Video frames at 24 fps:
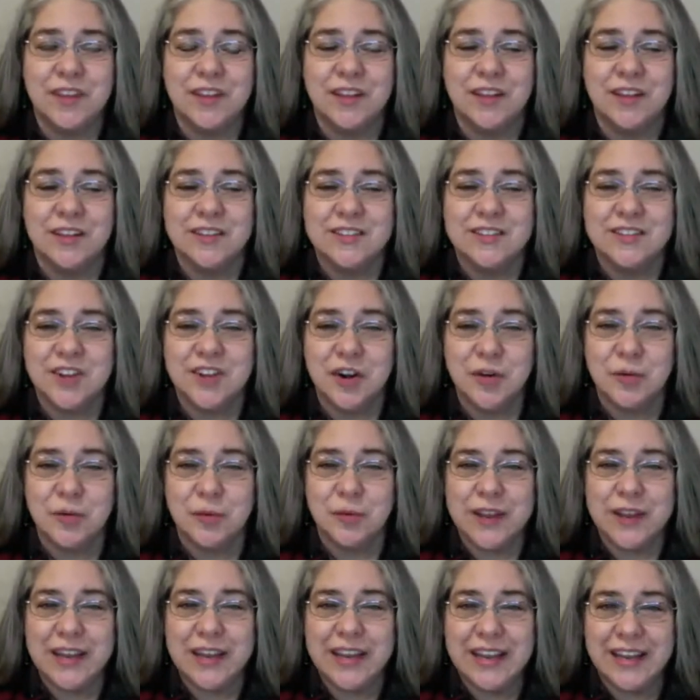start
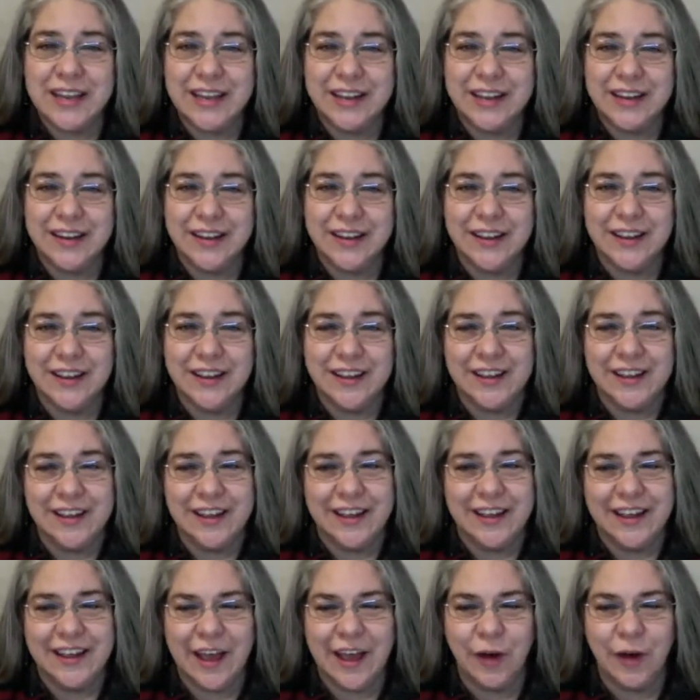reading
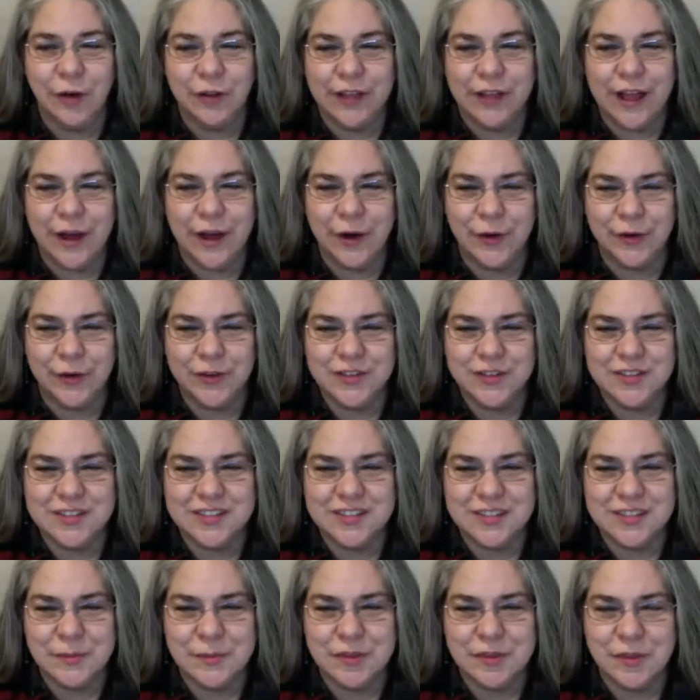out loud
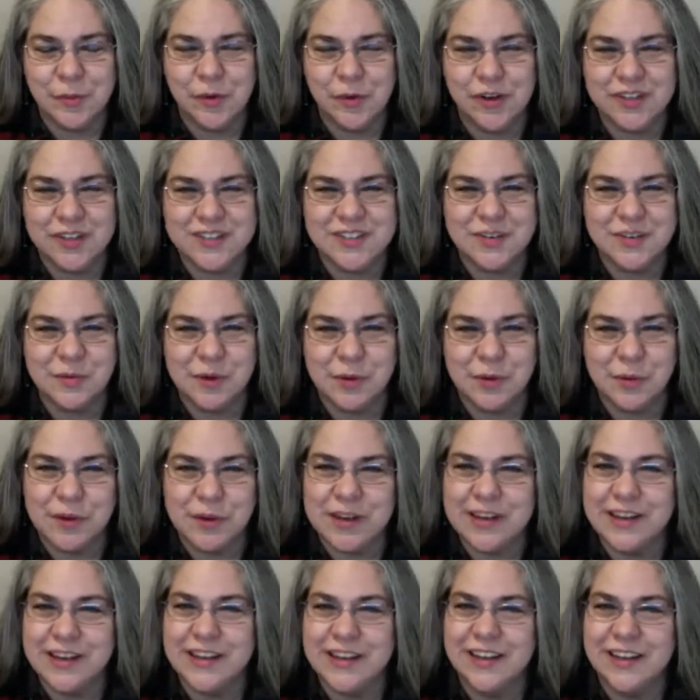some of the books that we
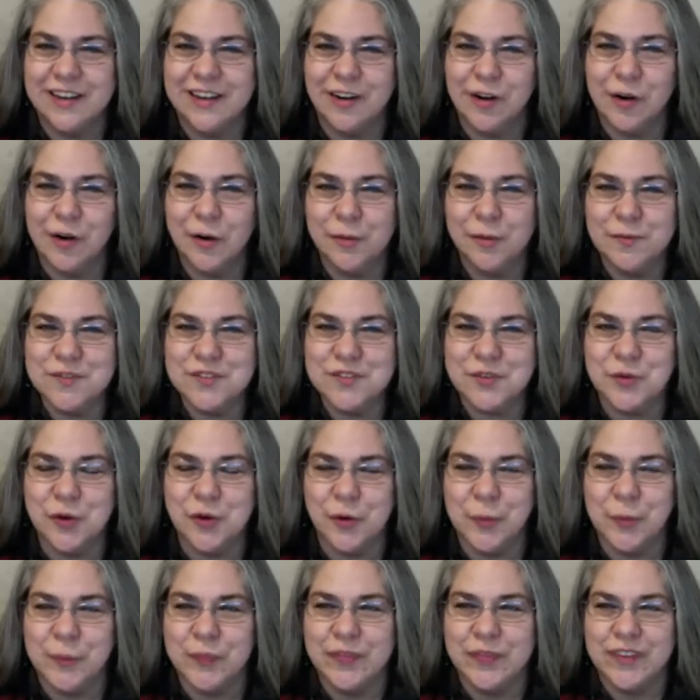read in our homeschool
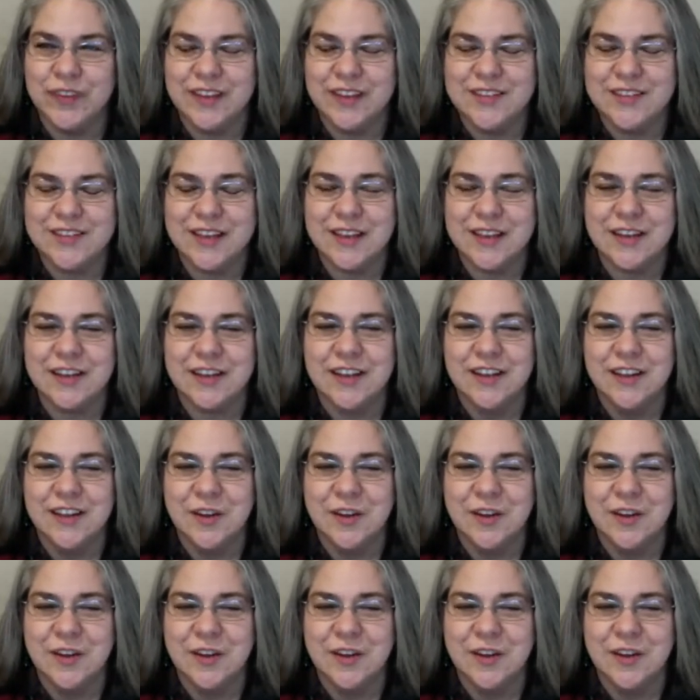because I